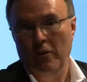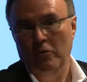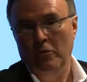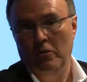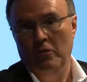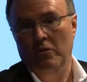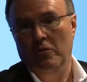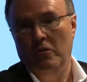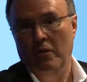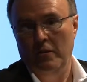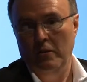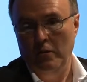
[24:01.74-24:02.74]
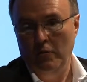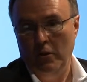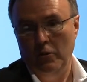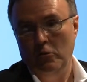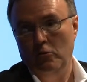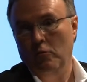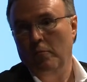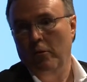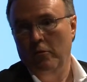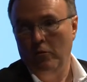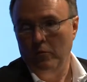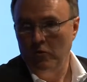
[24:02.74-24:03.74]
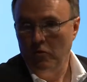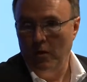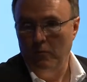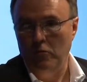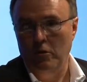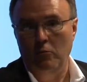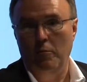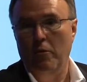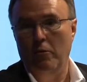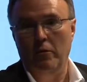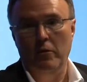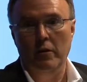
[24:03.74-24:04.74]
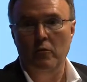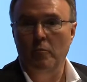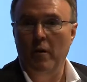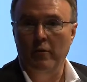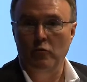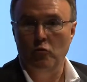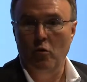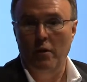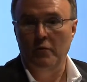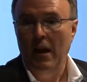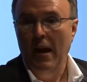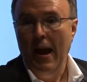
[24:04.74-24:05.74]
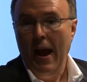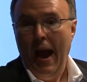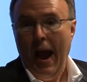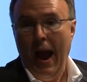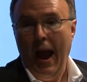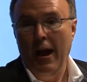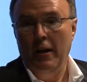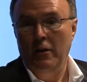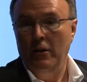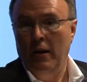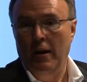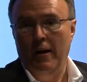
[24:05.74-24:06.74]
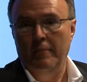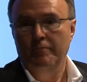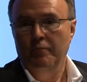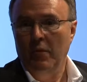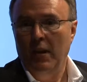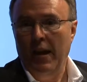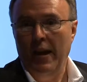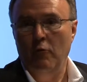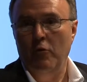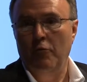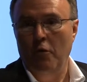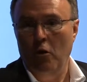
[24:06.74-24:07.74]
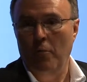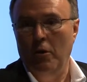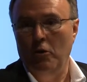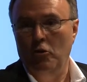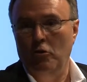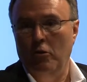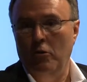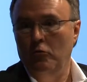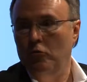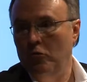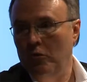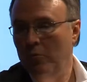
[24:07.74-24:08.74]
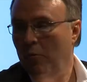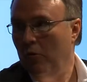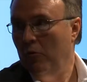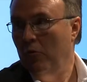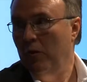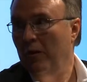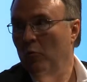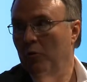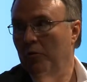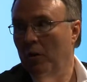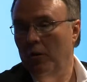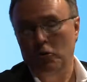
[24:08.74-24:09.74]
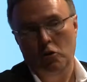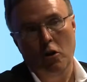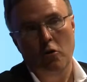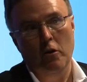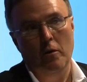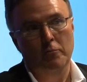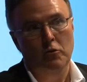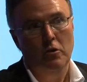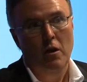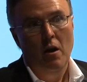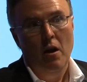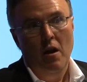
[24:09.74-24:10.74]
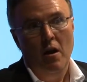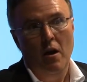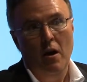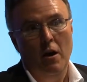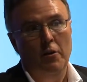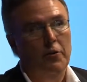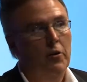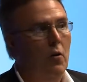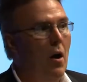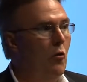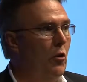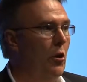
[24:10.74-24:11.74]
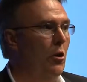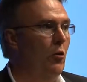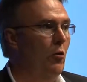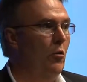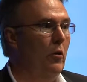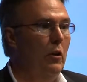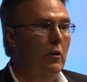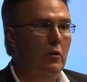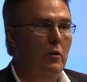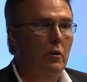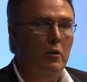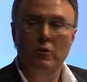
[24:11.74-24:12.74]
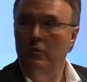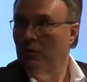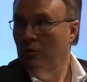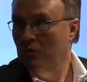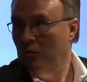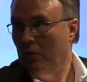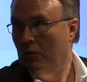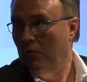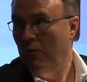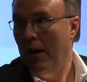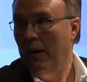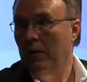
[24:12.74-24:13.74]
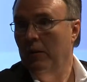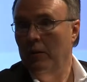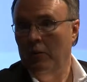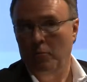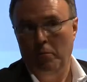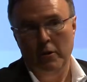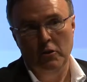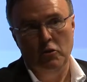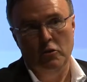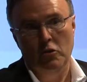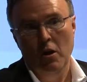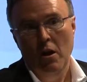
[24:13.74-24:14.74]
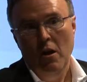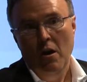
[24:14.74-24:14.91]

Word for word: else that's on the devices, we're partnering with Samsung, we're partnering with Microsoft, and we very much are interested in partnering with young startups that are out here in Silicon Valley and other places.